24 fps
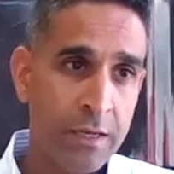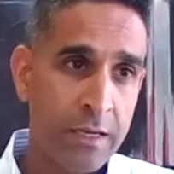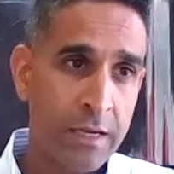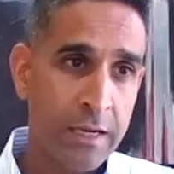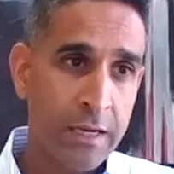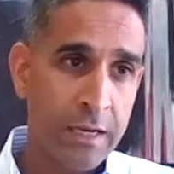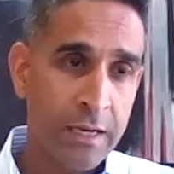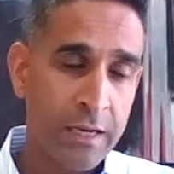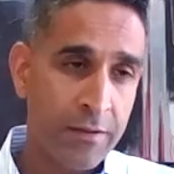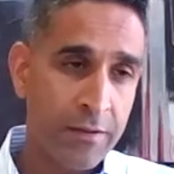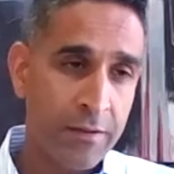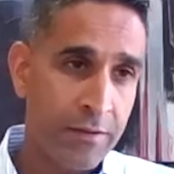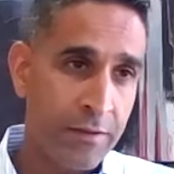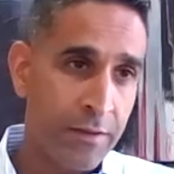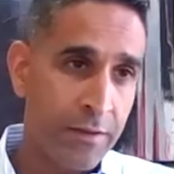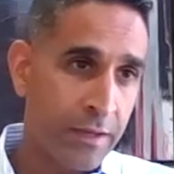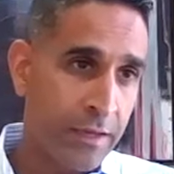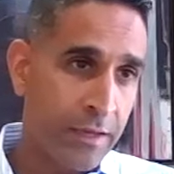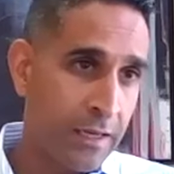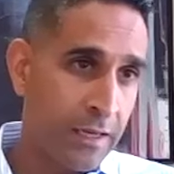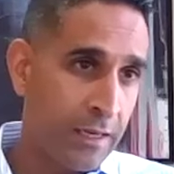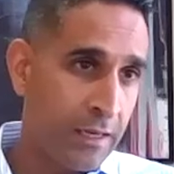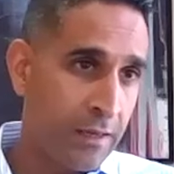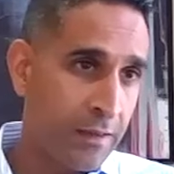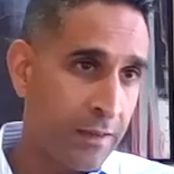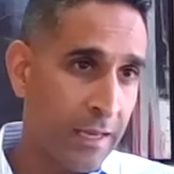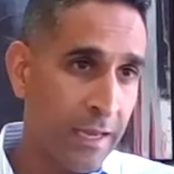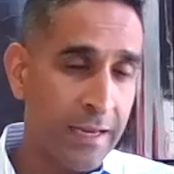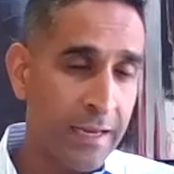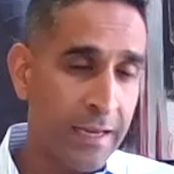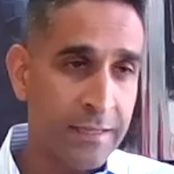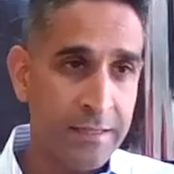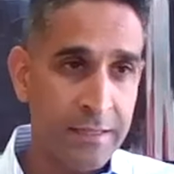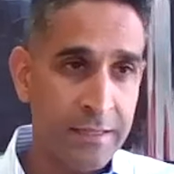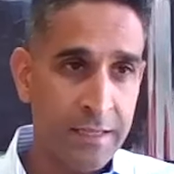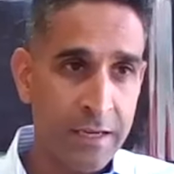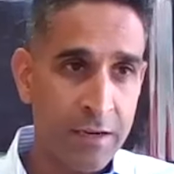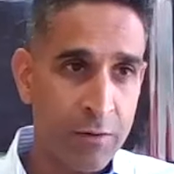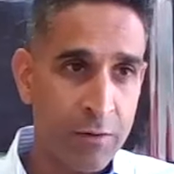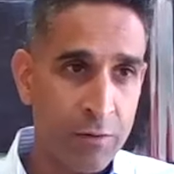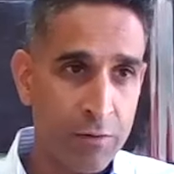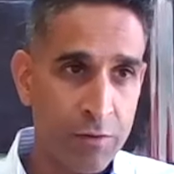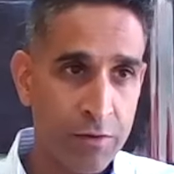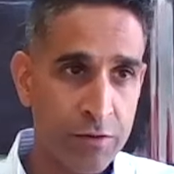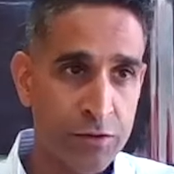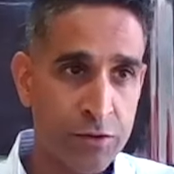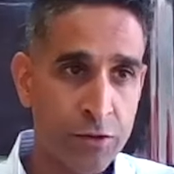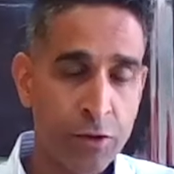the idea
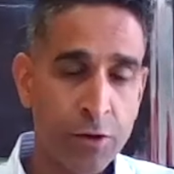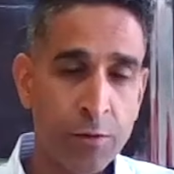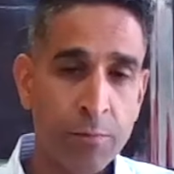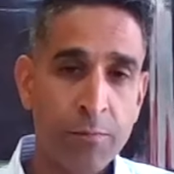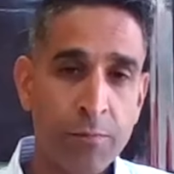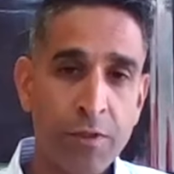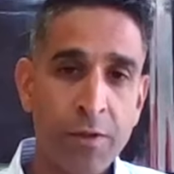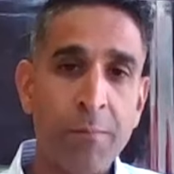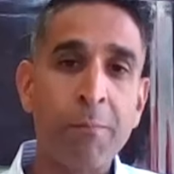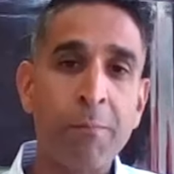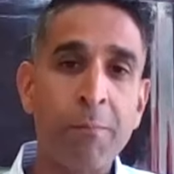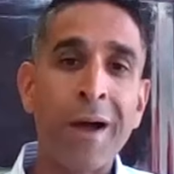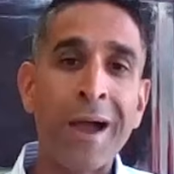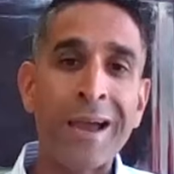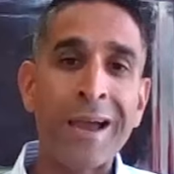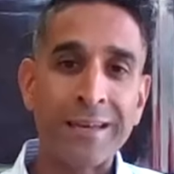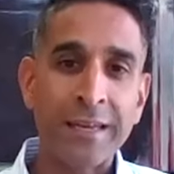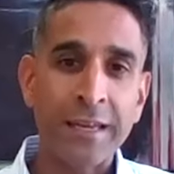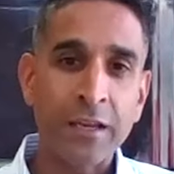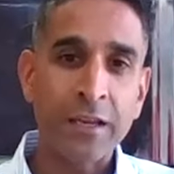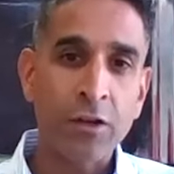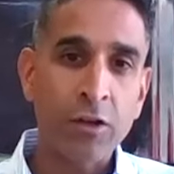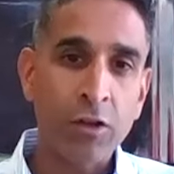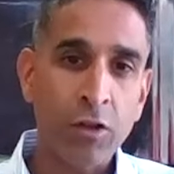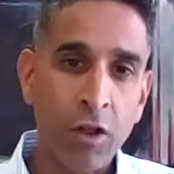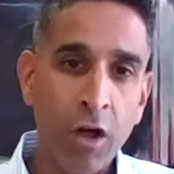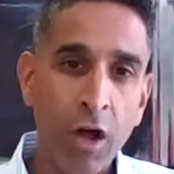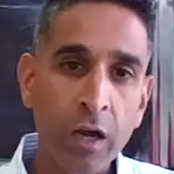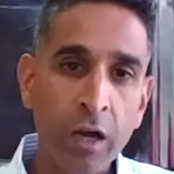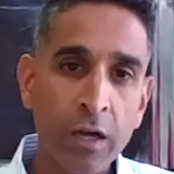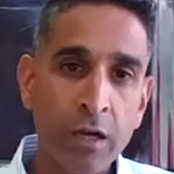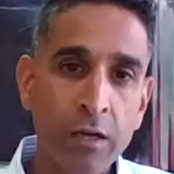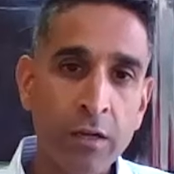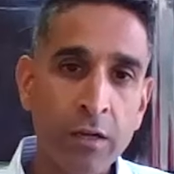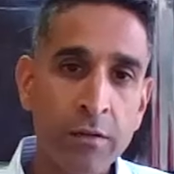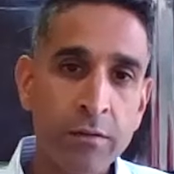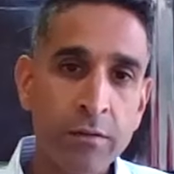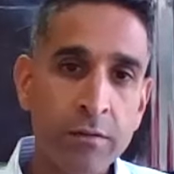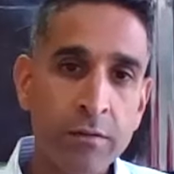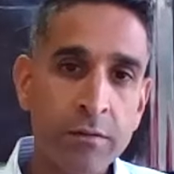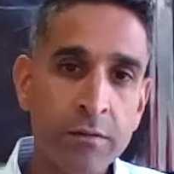or the term the mining clock.